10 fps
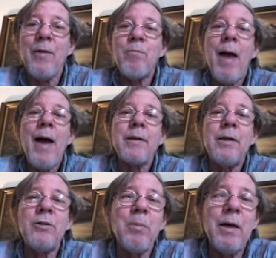They've packed
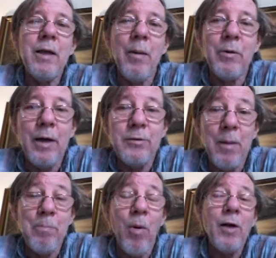in as many Democrats as
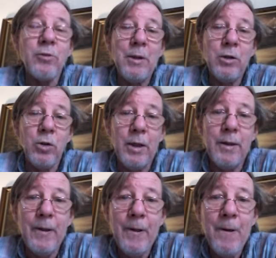they possibly
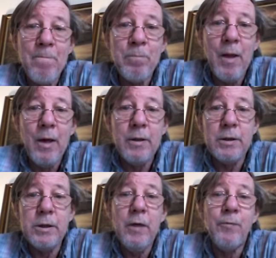could
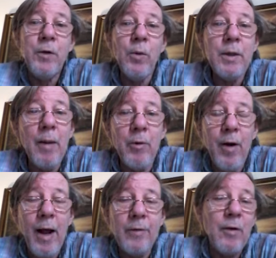to leave fewer
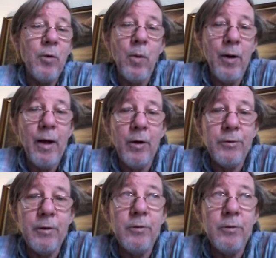Democrats everywhere else.